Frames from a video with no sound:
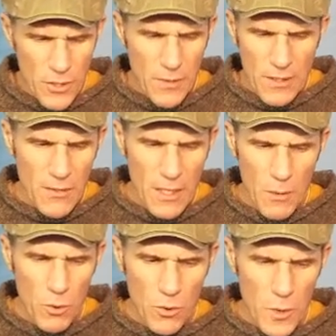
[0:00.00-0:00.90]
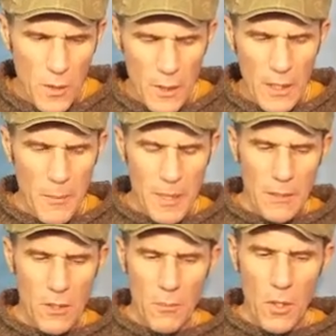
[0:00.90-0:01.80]
things that I will tweak when I get back
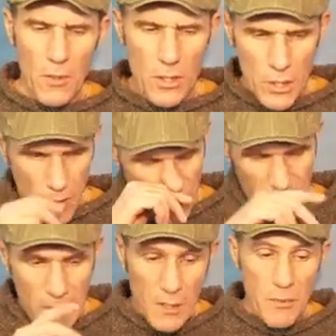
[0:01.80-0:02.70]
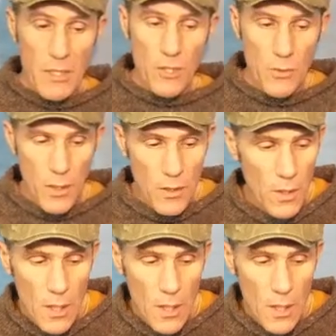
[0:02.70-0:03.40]
to Nepal this year for the next production run.